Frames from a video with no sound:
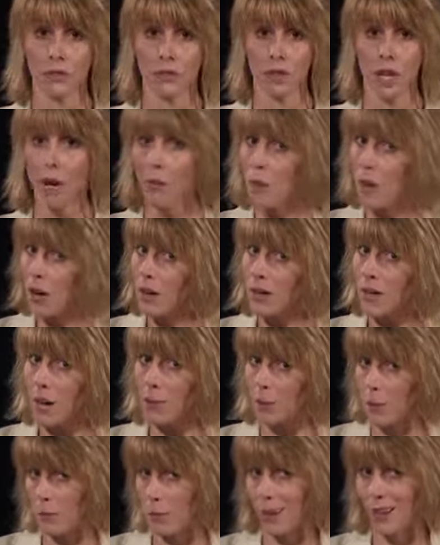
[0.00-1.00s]
a markup
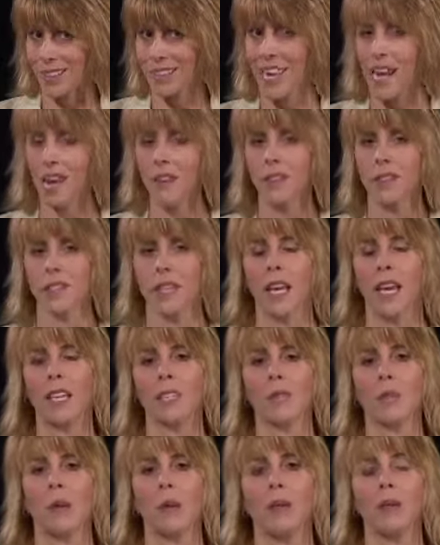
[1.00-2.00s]
or markdown, as the
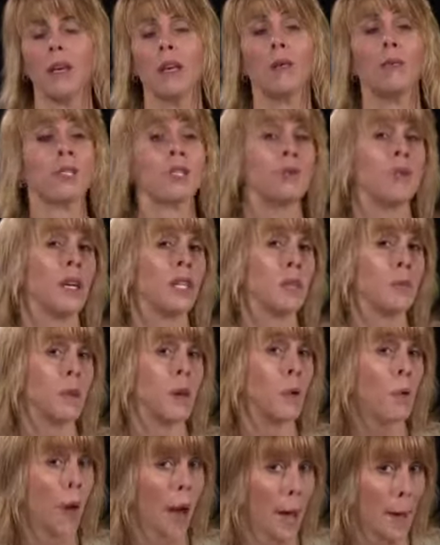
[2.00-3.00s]
case may be, which must
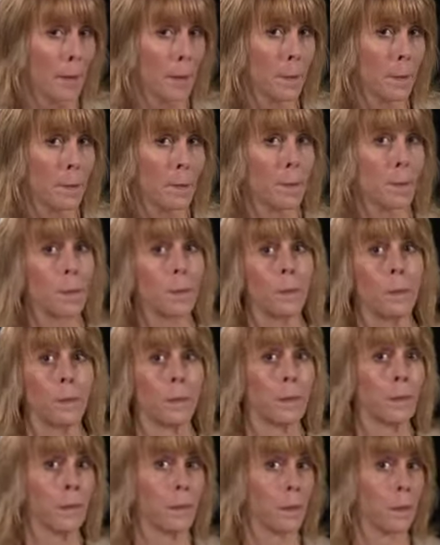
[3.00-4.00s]
be what?
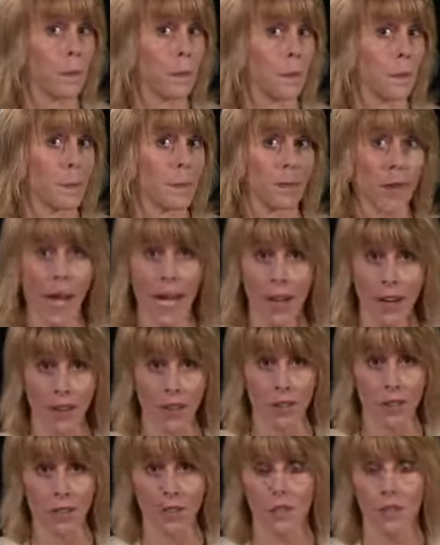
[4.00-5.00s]

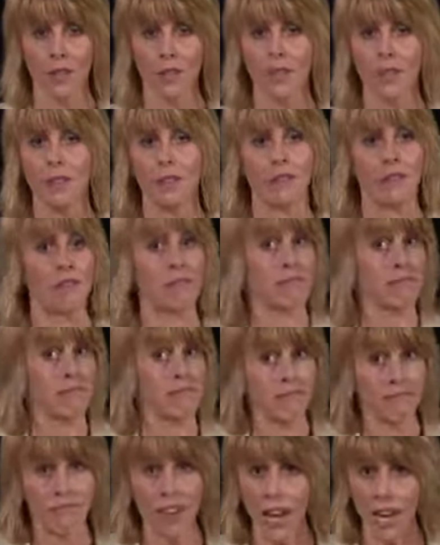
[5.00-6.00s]
Fair.
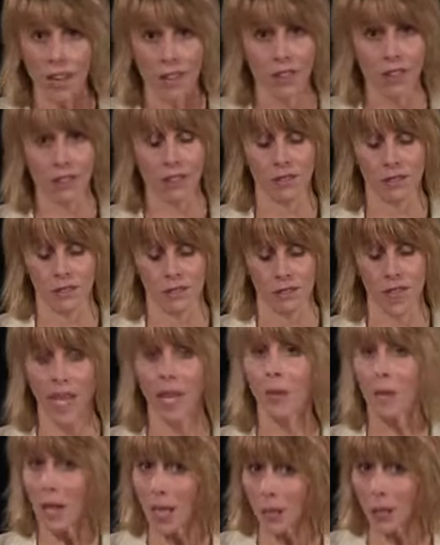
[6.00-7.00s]
Fair. They
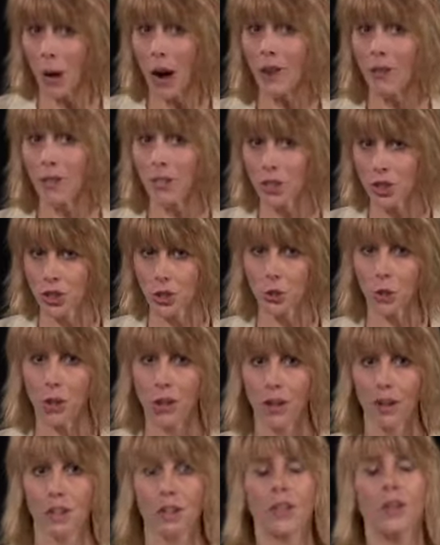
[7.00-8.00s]
can make a profit,
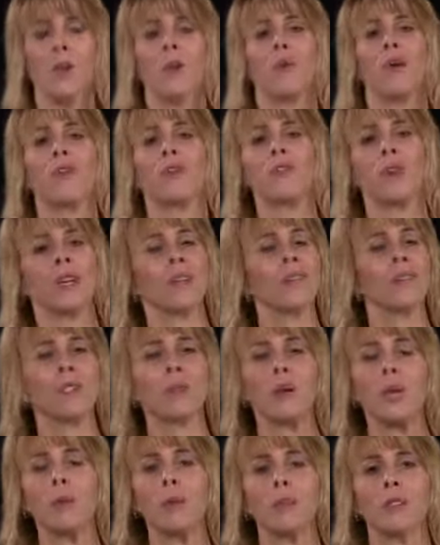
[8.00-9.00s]
sure. If their
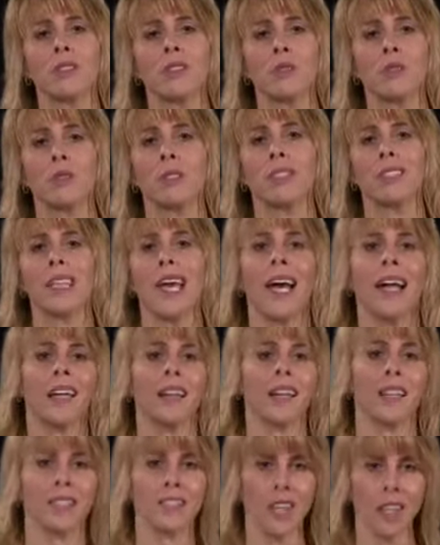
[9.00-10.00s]
inventory position was 10 and
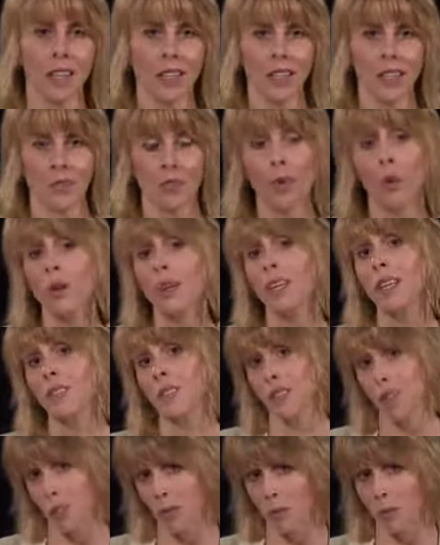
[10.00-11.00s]
they sell it at 40 because
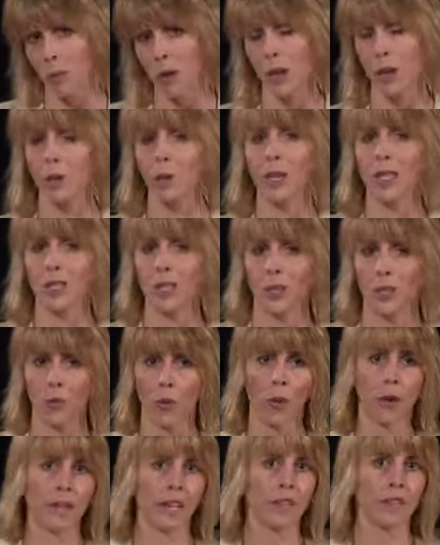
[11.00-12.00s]
the current market price is
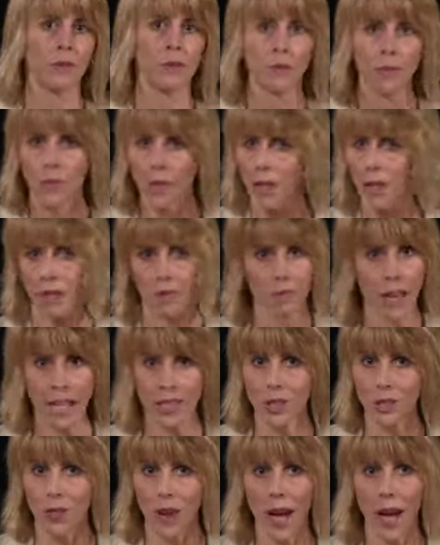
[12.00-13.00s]
40,
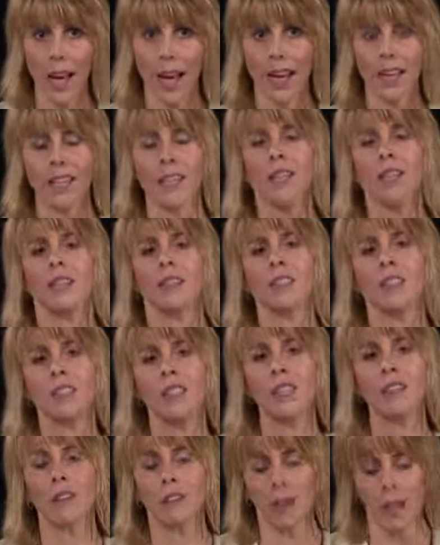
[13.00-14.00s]
that's fine. The
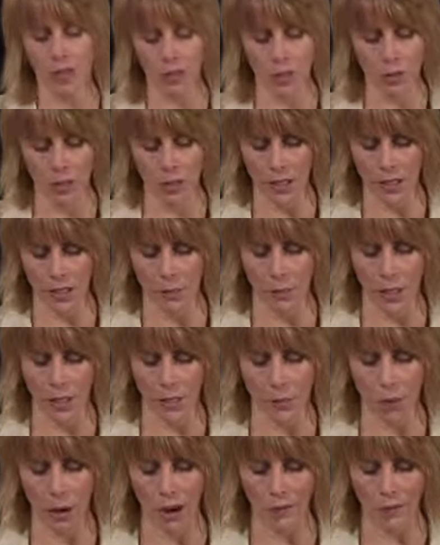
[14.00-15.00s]
dealer has the right to make a
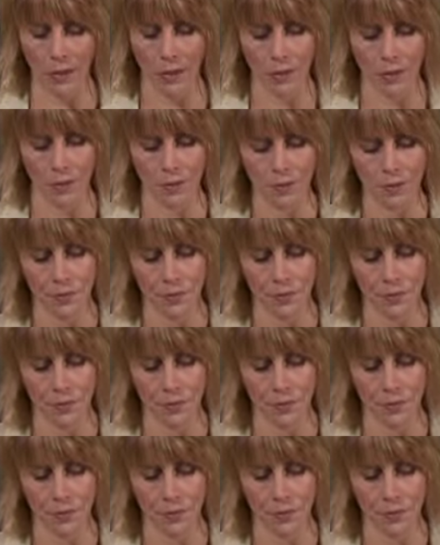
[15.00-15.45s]
profit,